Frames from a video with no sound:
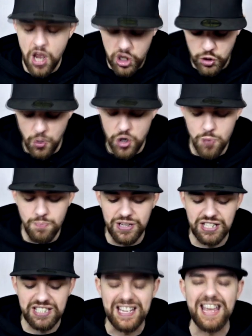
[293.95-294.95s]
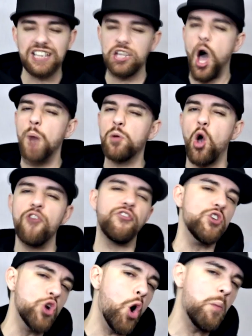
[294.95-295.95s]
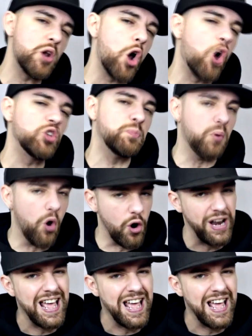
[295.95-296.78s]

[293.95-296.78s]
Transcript: So at number six, I'm going for Norman Osborn